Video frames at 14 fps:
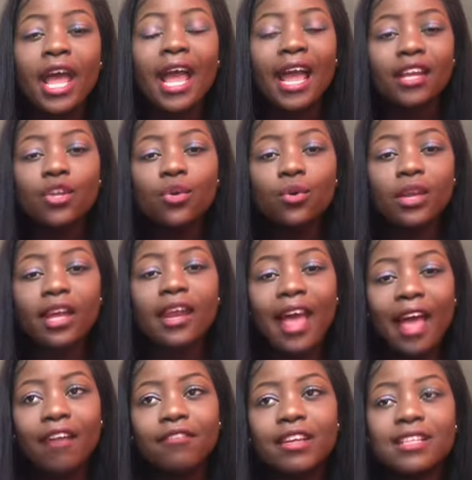And you can
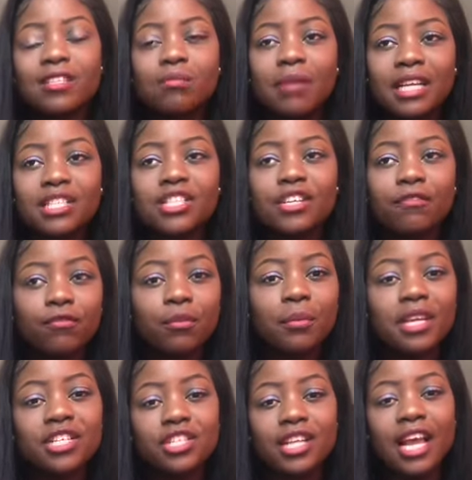have as much
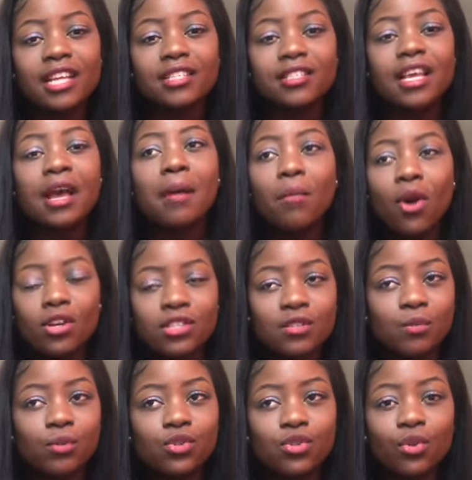information as
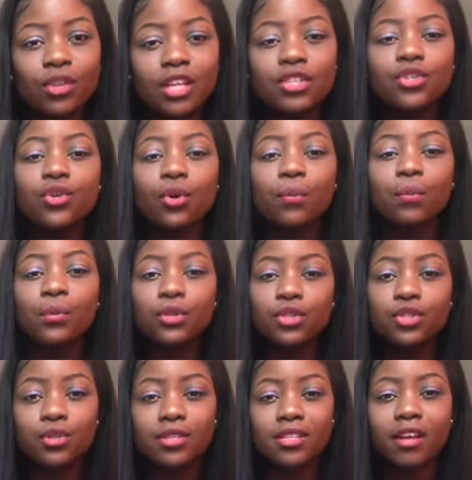possible so that you don't
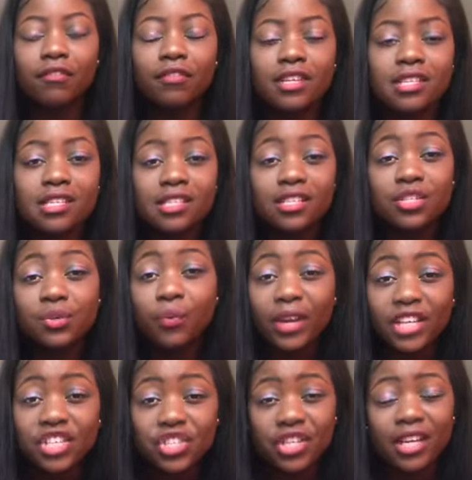put yourself in a
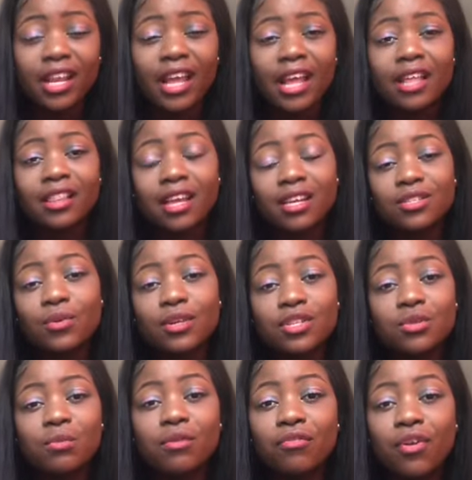situation that is going
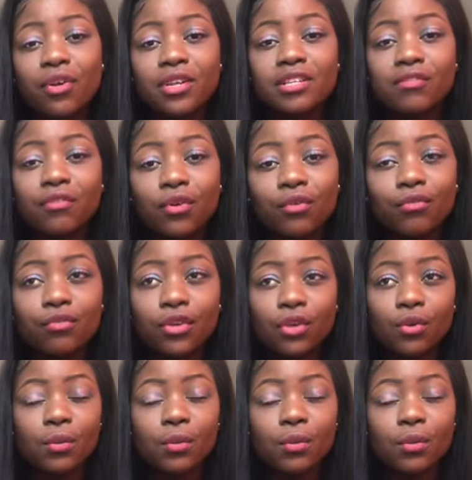to be very difficult for you.